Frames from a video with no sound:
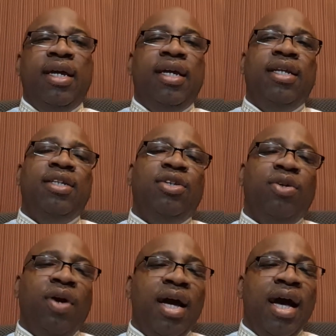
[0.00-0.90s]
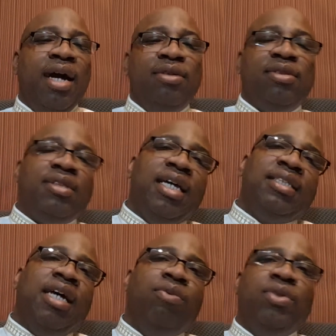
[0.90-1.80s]
And
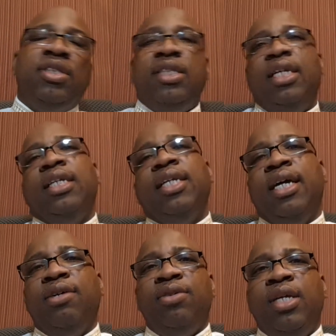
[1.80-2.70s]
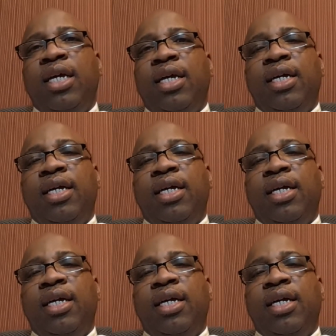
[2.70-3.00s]
as I was sitting down